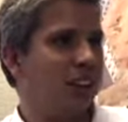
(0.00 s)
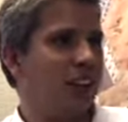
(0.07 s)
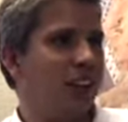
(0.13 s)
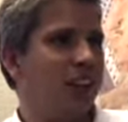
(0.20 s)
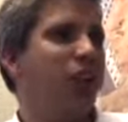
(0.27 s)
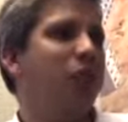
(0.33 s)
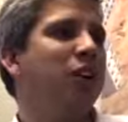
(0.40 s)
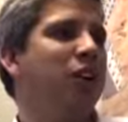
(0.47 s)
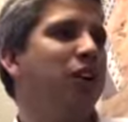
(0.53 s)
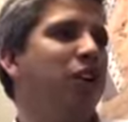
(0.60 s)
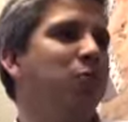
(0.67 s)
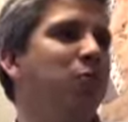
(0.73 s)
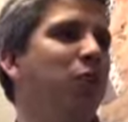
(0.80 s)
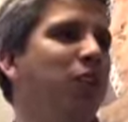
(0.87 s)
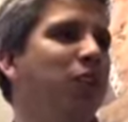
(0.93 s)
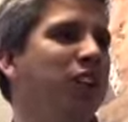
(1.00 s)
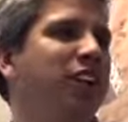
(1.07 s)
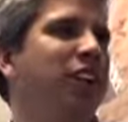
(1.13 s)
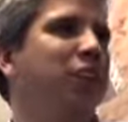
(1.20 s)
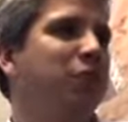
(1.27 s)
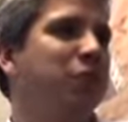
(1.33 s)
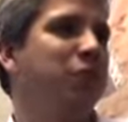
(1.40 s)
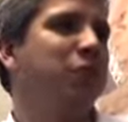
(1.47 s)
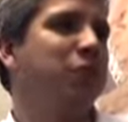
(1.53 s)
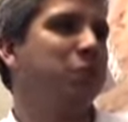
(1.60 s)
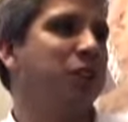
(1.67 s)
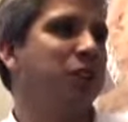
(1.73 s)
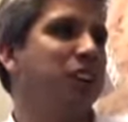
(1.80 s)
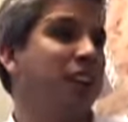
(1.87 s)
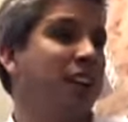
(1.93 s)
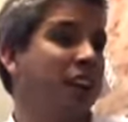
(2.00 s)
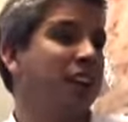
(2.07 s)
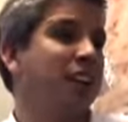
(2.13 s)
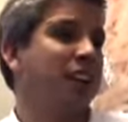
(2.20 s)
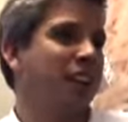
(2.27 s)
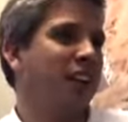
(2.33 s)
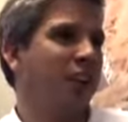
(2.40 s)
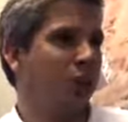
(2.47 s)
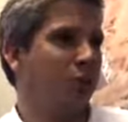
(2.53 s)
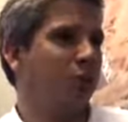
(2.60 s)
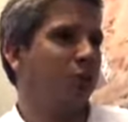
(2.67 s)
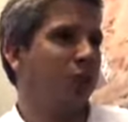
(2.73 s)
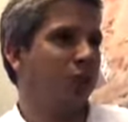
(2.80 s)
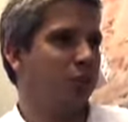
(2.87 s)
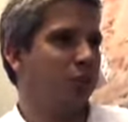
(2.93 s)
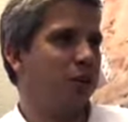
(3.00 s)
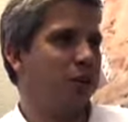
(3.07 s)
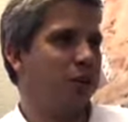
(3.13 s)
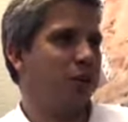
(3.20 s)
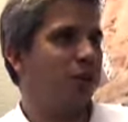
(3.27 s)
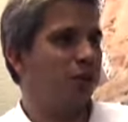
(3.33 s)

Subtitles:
And then we go to market 10-15% under the current market price